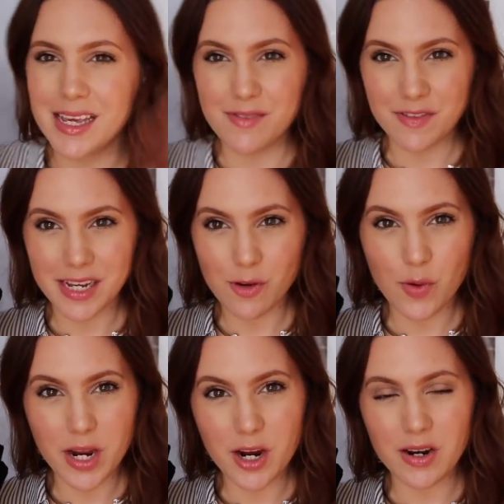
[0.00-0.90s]

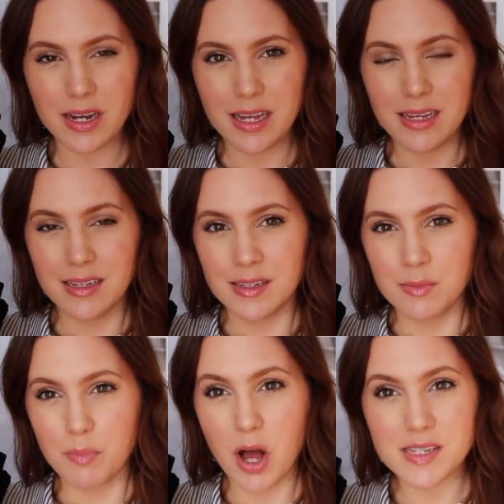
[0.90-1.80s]
evening wear
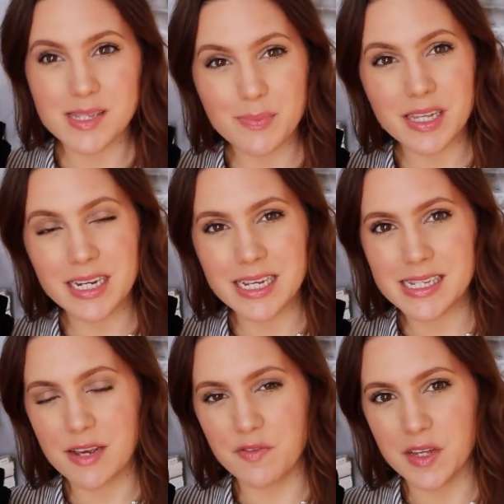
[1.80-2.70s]

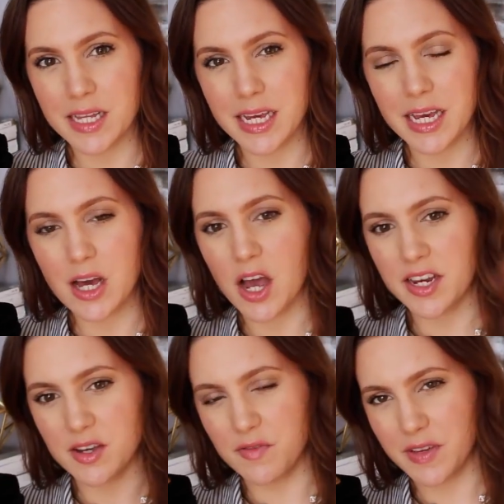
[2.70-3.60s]
possibilities, I feel like it
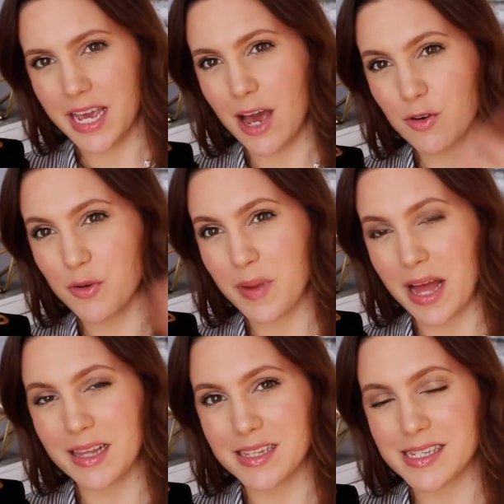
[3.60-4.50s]
kind of
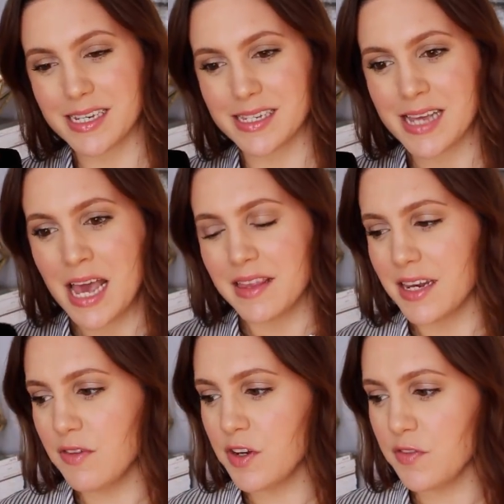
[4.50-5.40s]
counterbalances
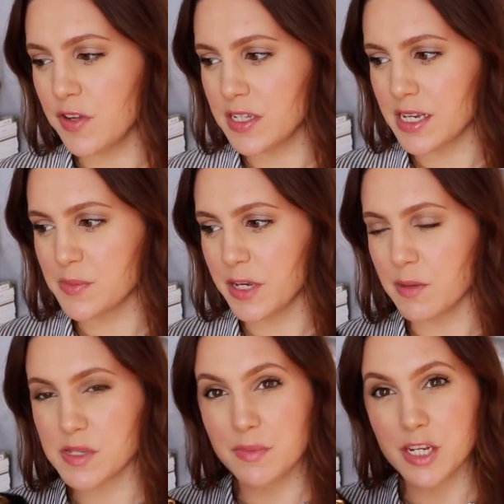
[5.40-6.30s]
that. Even if it does
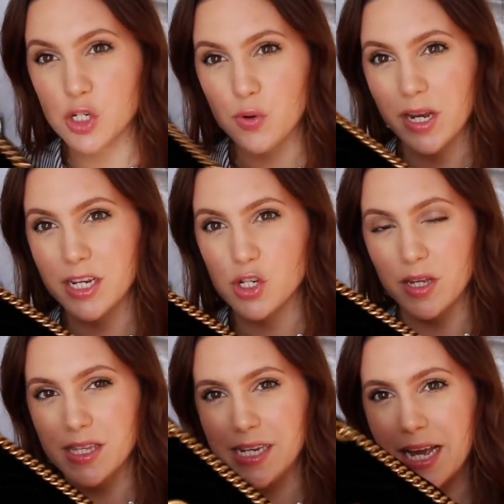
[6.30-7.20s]
become something trendy
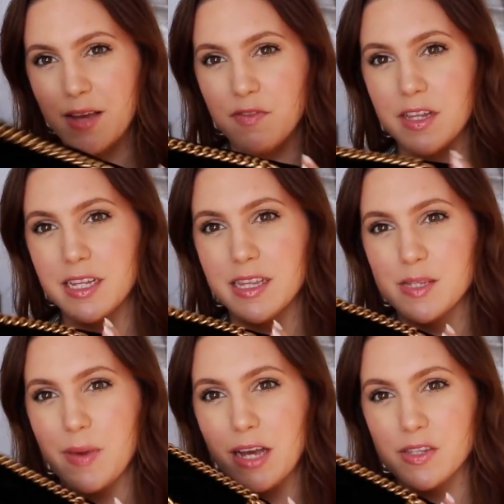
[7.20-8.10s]
during the day, I feel like
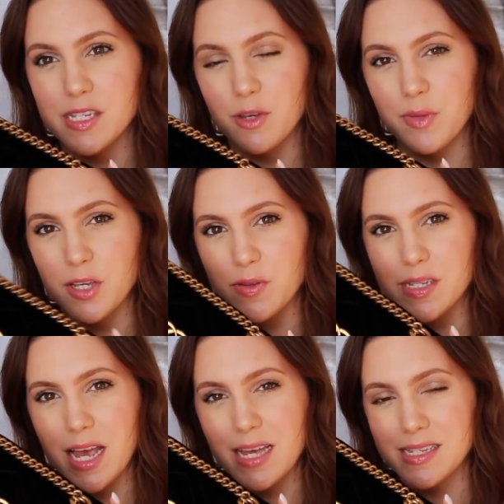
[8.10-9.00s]
this bag could still be
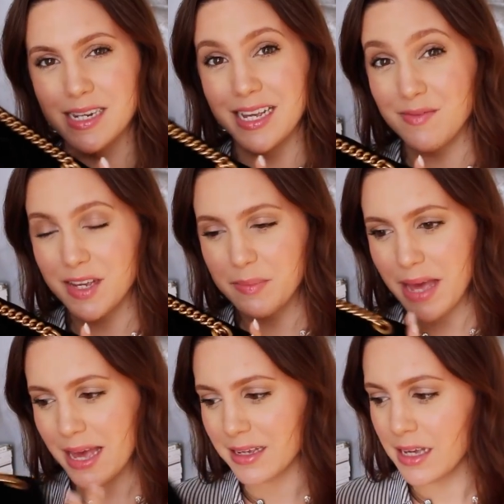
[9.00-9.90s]
used as an evening
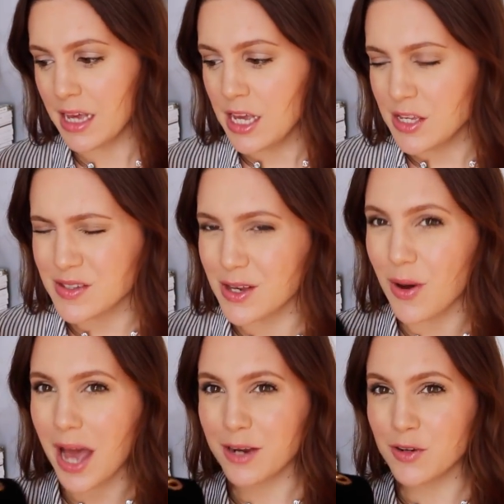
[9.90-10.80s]
bag.
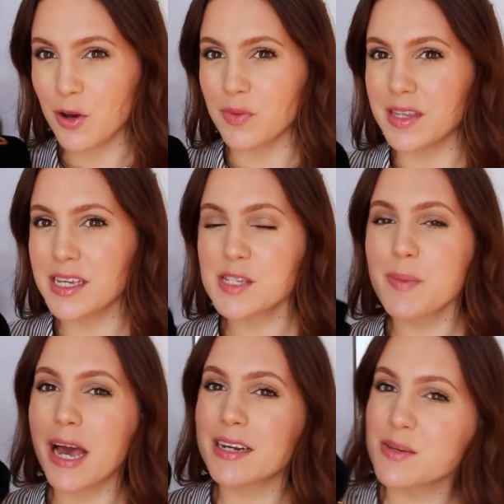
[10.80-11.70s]
So I don't know.
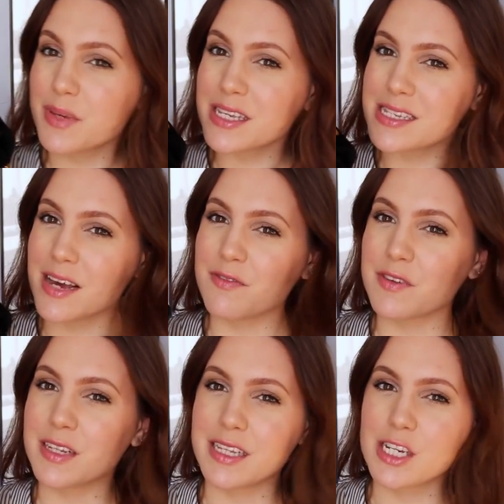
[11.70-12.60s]
This bag to me is
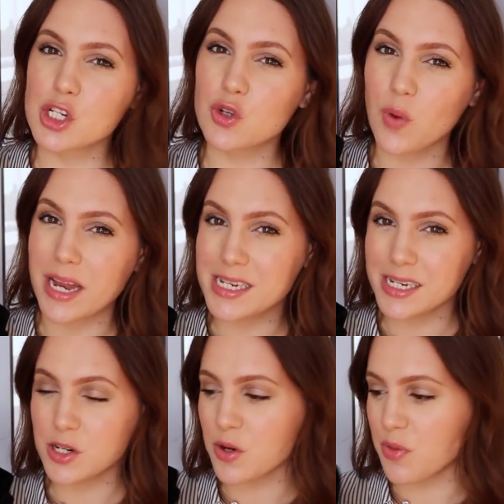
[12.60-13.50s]
definitely
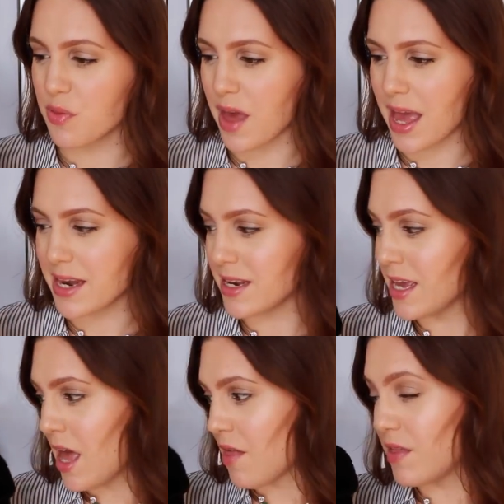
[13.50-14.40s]
trendier than
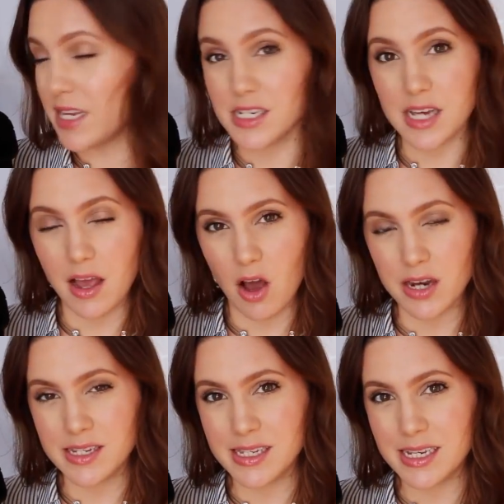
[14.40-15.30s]
the
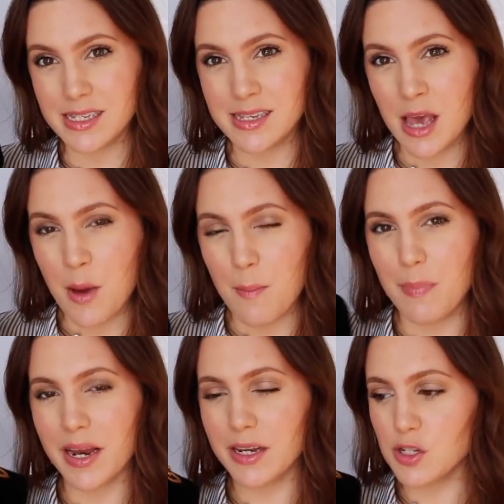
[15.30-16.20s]
Dionysus,
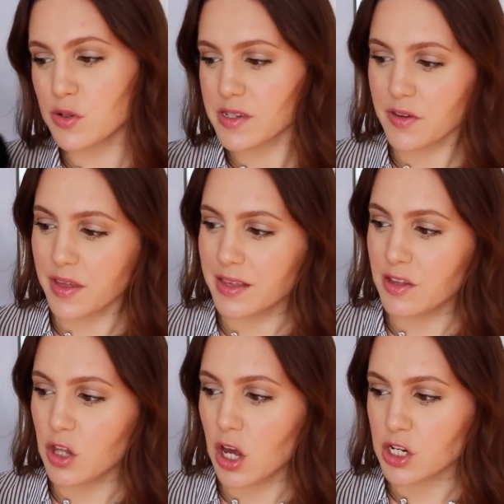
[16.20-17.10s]
But I do still
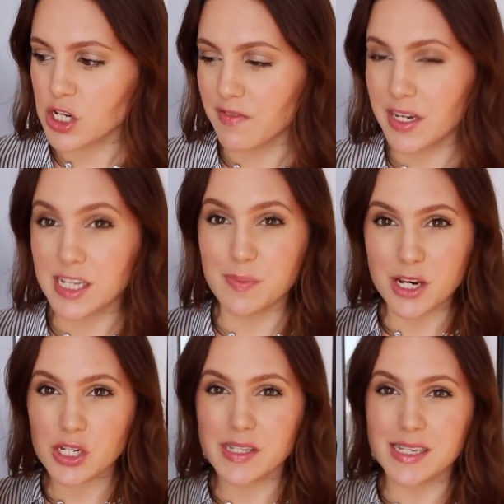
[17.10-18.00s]
think the longevity,
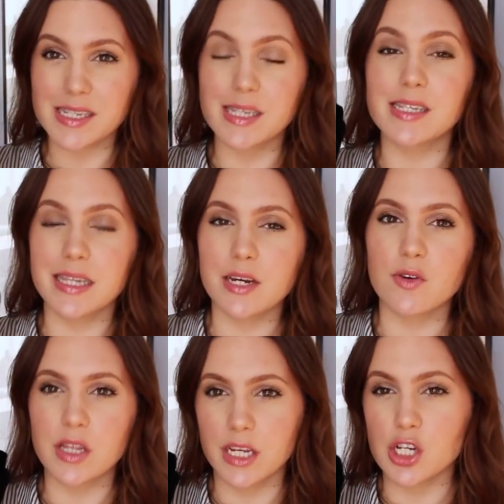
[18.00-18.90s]
especially since it's
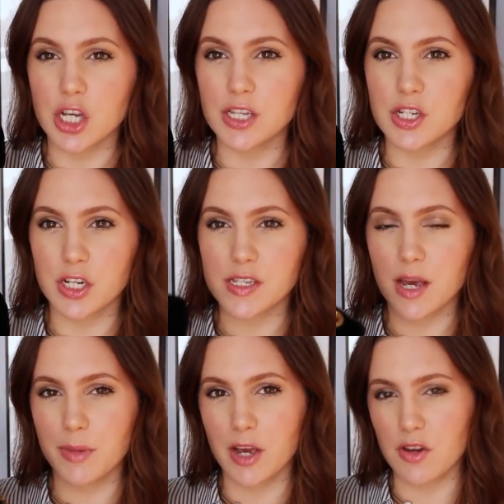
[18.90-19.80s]
literally just
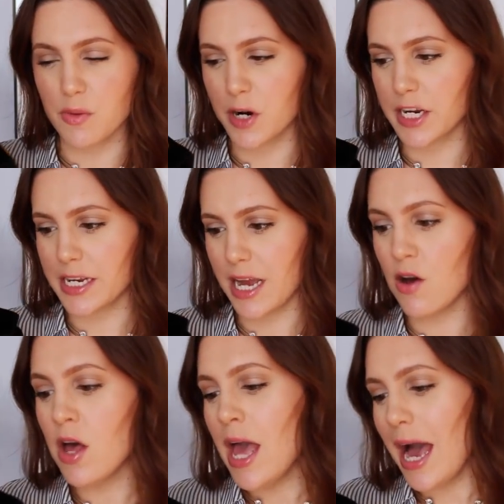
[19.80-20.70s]
coming out of the market
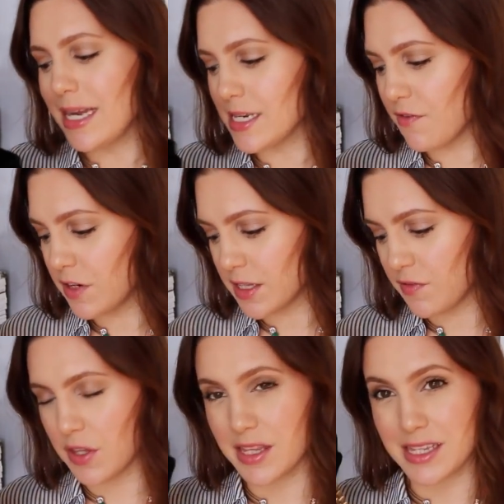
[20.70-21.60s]
now, I
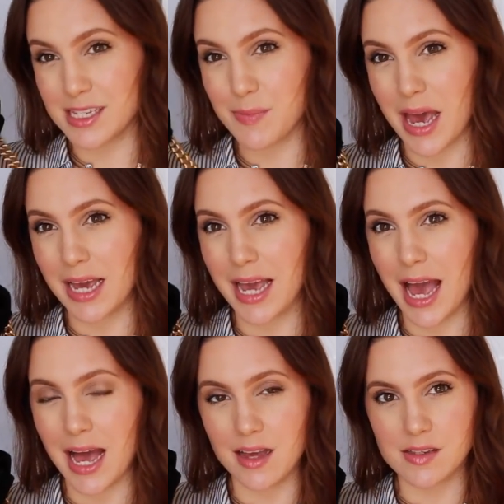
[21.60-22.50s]
definitely feel that this bag
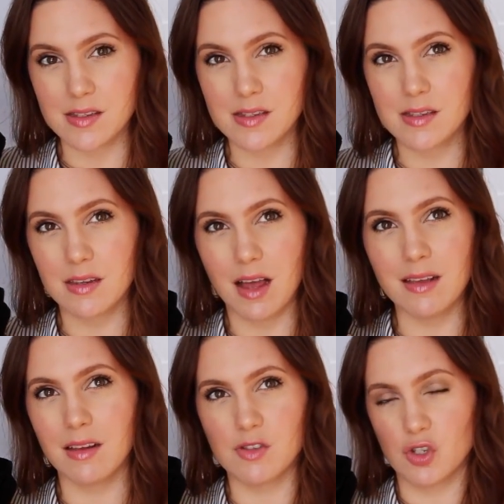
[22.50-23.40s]
has
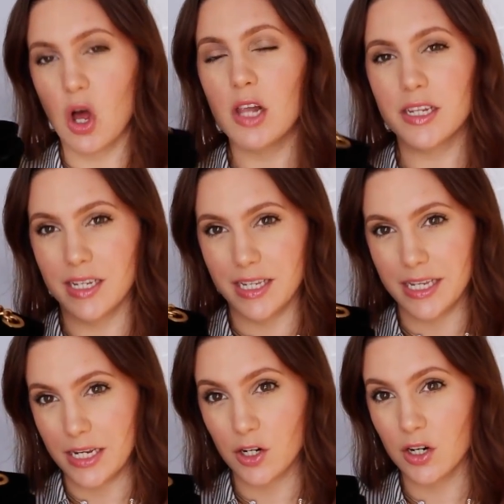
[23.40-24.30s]
a solid
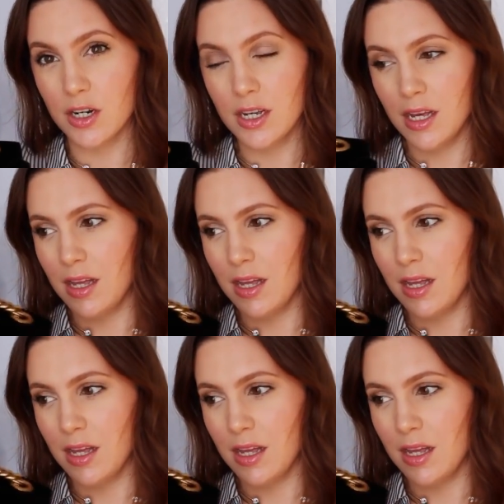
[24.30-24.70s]
year